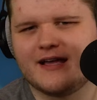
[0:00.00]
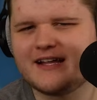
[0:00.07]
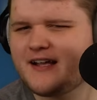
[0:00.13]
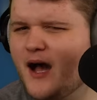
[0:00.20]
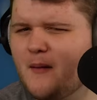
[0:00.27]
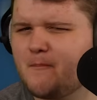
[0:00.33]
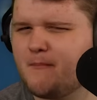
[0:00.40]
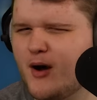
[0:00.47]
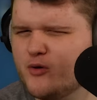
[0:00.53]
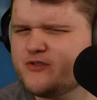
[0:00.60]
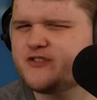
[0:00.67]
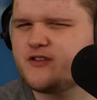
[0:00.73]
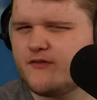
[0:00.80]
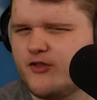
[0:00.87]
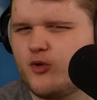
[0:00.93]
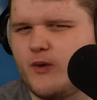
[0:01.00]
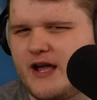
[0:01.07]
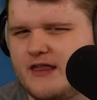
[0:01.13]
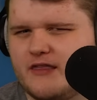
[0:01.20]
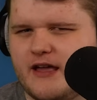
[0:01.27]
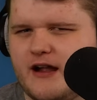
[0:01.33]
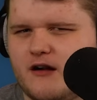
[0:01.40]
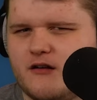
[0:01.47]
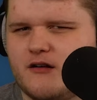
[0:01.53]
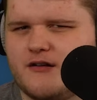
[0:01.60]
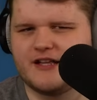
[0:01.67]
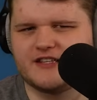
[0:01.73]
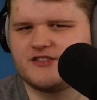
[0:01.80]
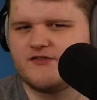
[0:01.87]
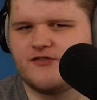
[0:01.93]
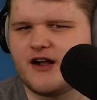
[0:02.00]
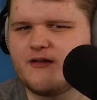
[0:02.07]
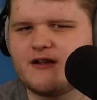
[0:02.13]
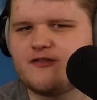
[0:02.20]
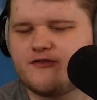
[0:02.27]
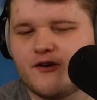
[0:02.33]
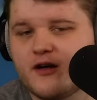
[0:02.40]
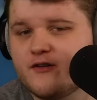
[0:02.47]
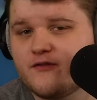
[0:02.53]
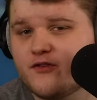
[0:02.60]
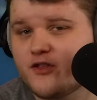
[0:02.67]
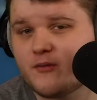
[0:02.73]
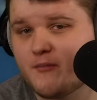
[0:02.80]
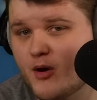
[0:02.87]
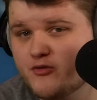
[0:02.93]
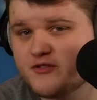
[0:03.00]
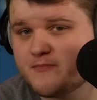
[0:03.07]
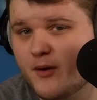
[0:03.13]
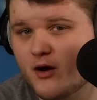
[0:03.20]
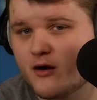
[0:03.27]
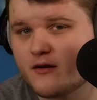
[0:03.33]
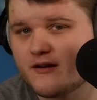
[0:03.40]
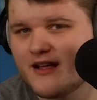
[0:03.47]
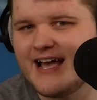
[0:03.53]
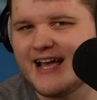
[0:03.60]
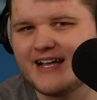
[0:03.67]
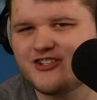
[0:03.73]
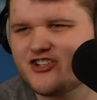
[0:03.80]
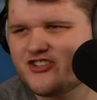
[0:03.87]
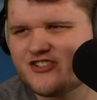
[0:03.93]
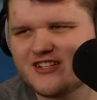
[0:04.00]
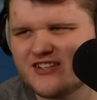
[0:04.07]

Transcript: It got most of the way there. It's very fun for the most part. It just